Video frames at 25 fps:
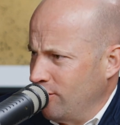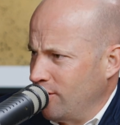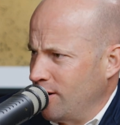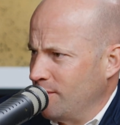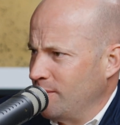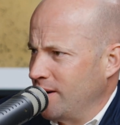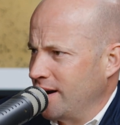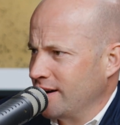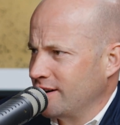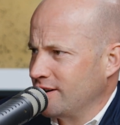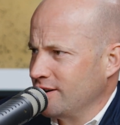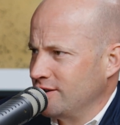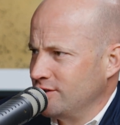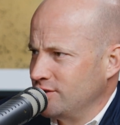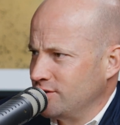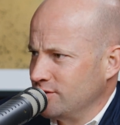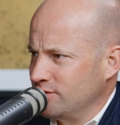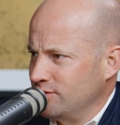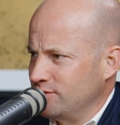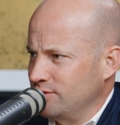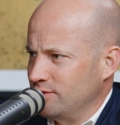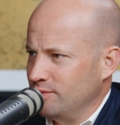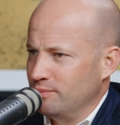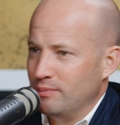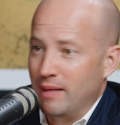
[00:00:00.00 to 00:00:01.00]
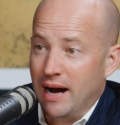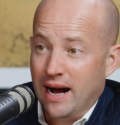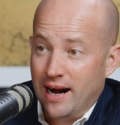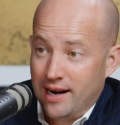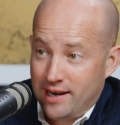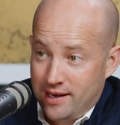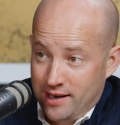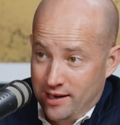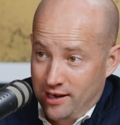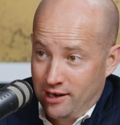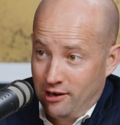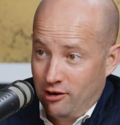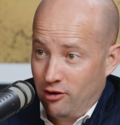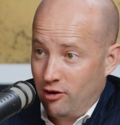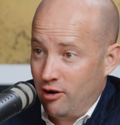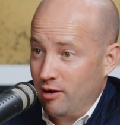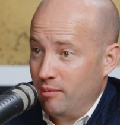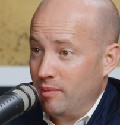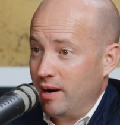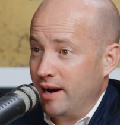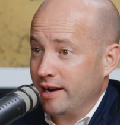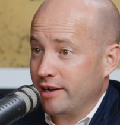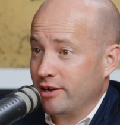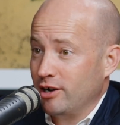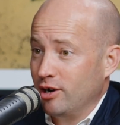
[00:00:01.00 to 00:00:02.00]
or I might go and do marketing, or I
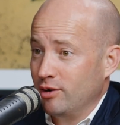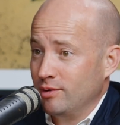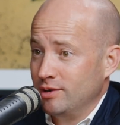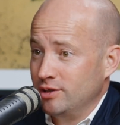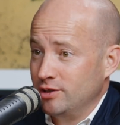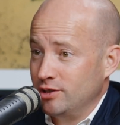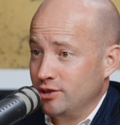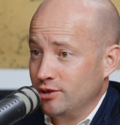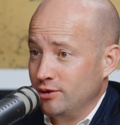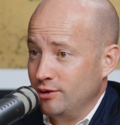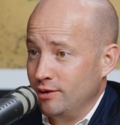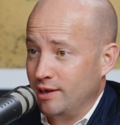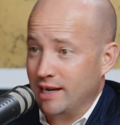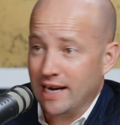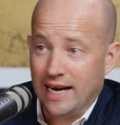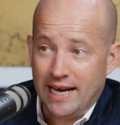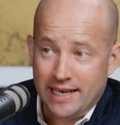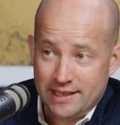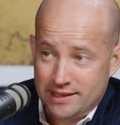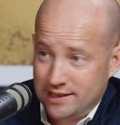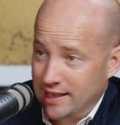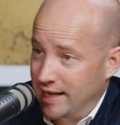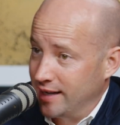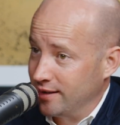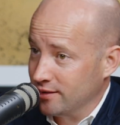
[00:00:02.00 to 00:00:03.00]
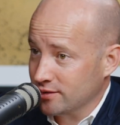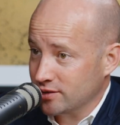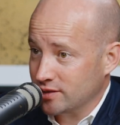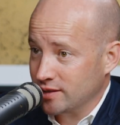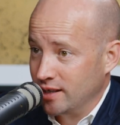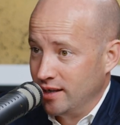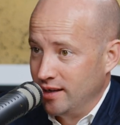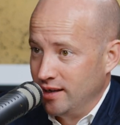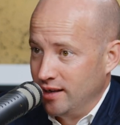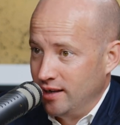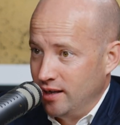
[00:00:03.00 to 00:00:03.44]
might go and do car sales.